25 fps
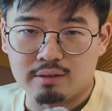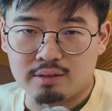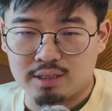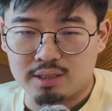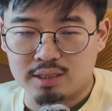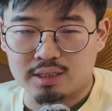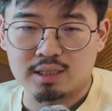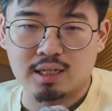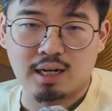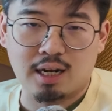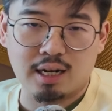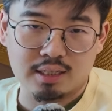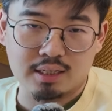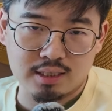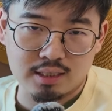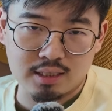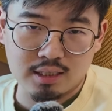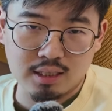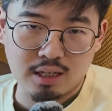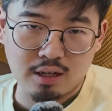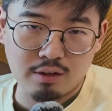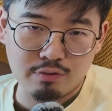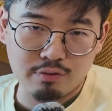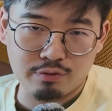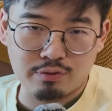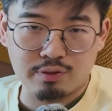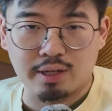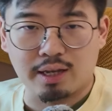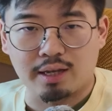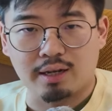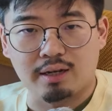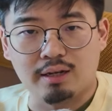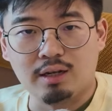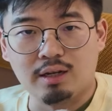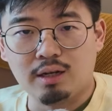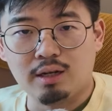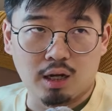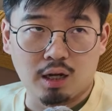discard stuff
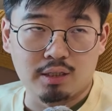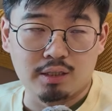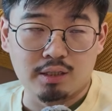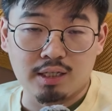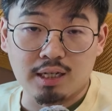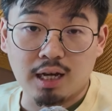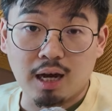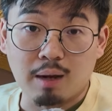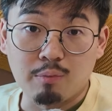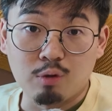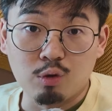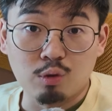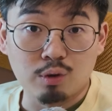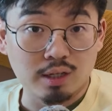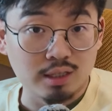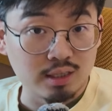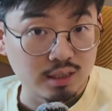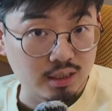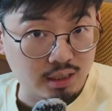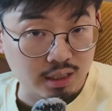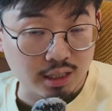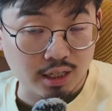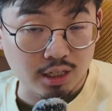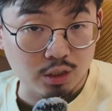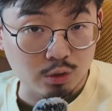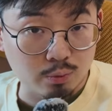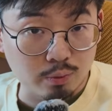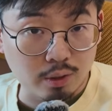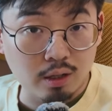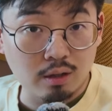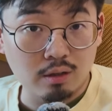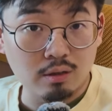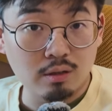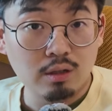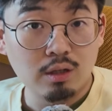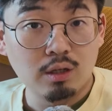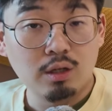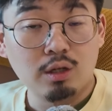that Diablo can sing as
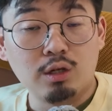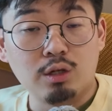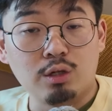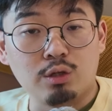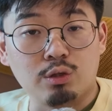well,